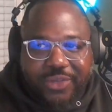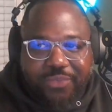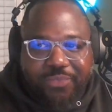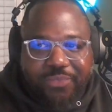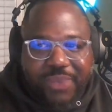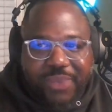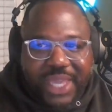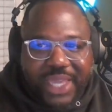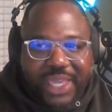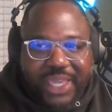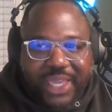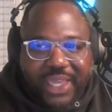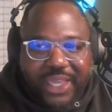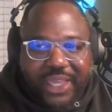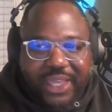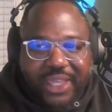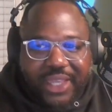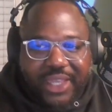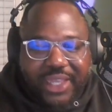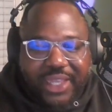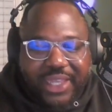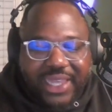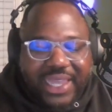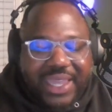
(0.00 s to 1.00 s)
making
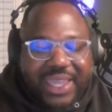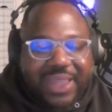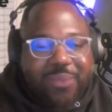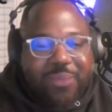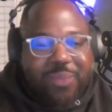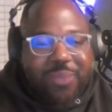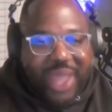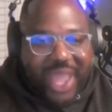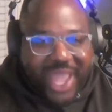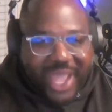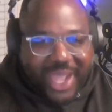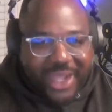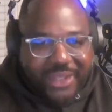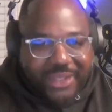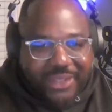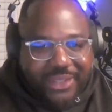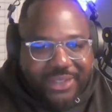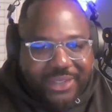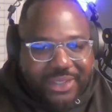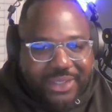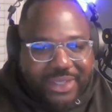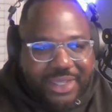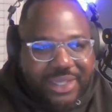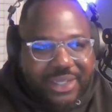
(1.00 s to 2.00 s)
impact
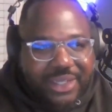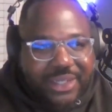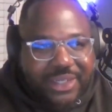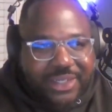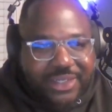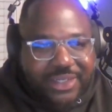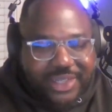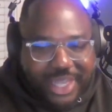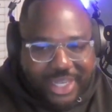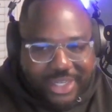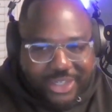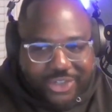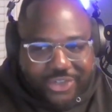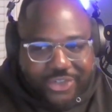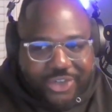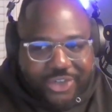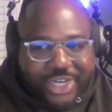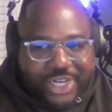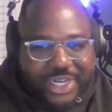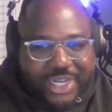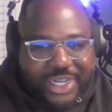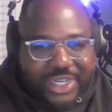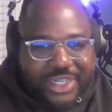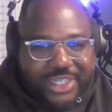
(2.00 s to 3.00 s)
in the sex
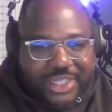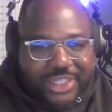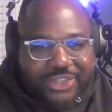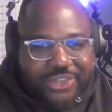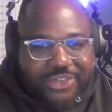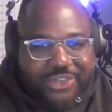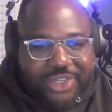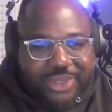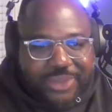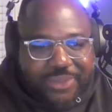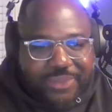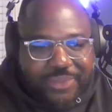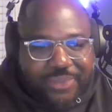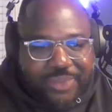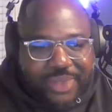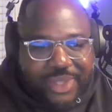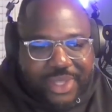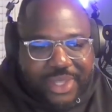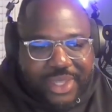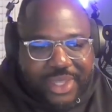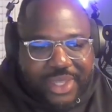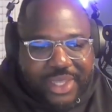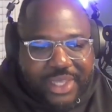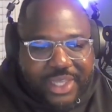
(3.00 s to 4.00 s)
trade industry.
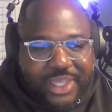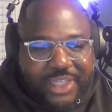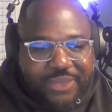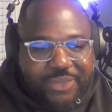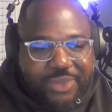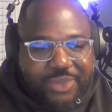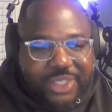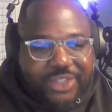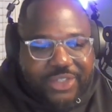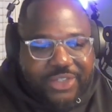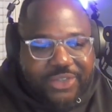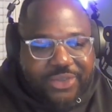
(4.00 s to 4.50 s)
He's been